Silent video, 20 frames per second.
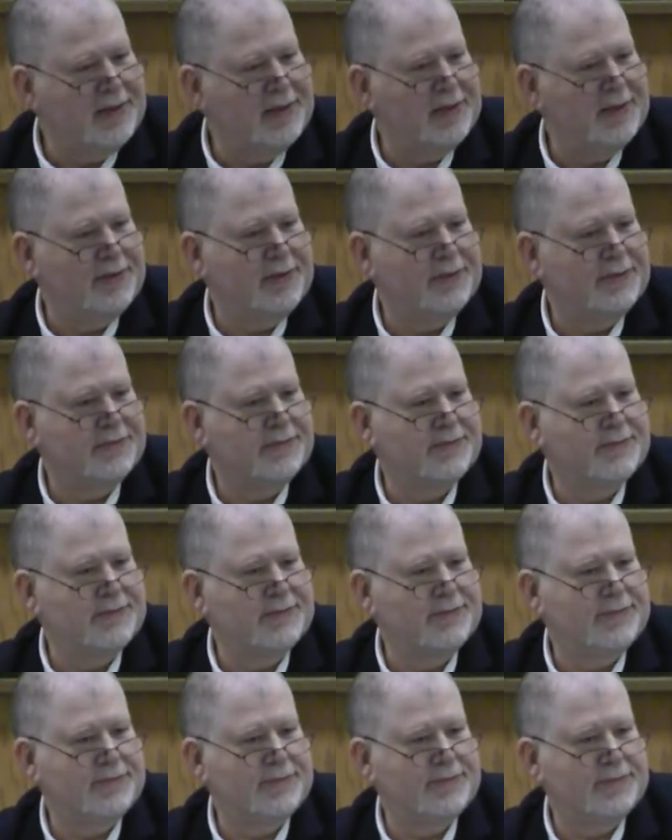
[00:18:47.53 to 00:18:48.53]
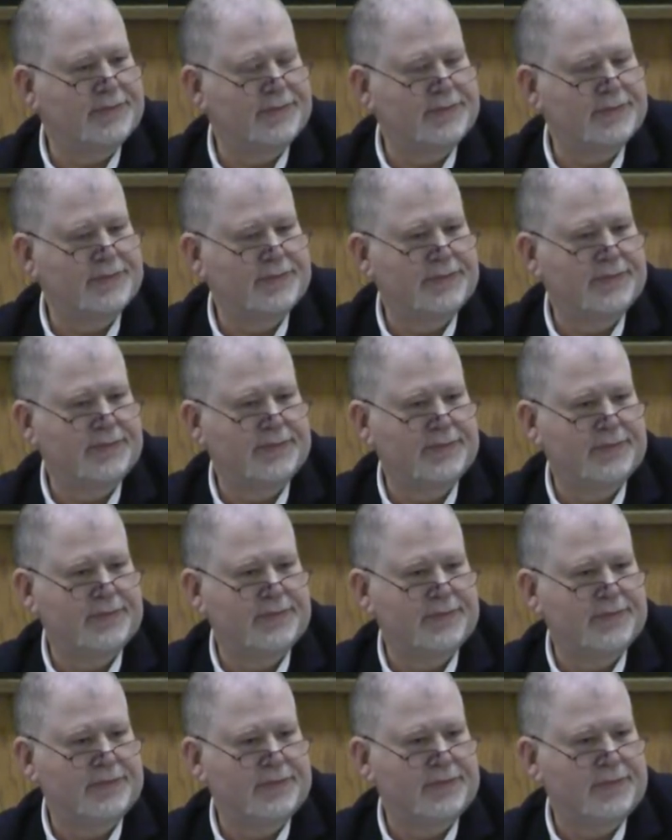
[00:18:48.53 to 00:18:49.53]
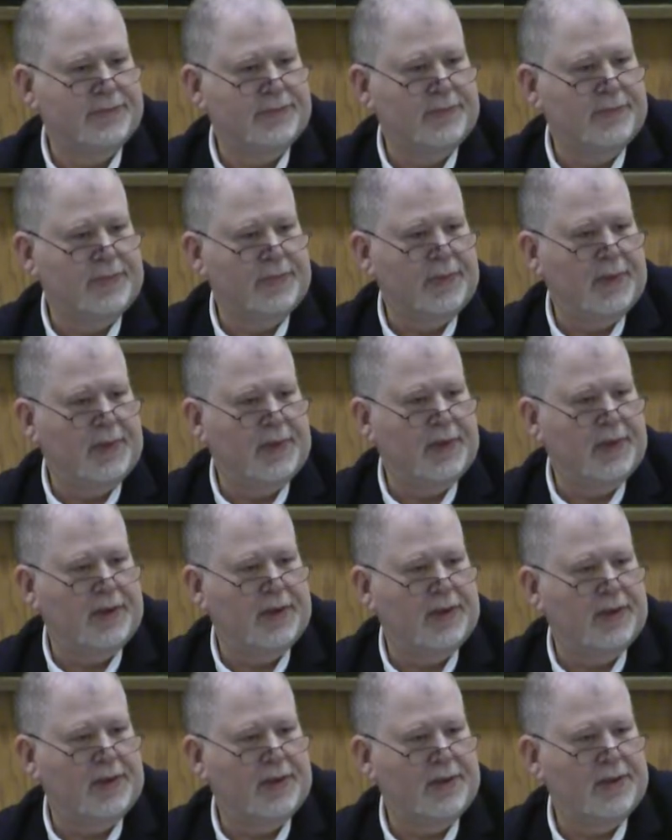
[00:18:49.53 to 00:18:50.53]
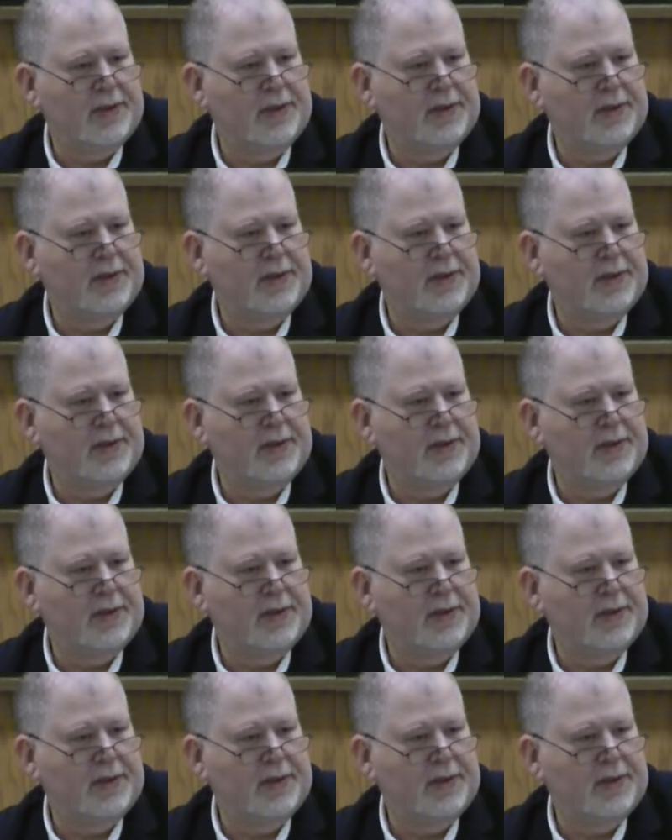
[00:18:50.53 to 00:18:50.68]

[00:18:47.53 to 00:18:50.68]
No one is speaking in this clip.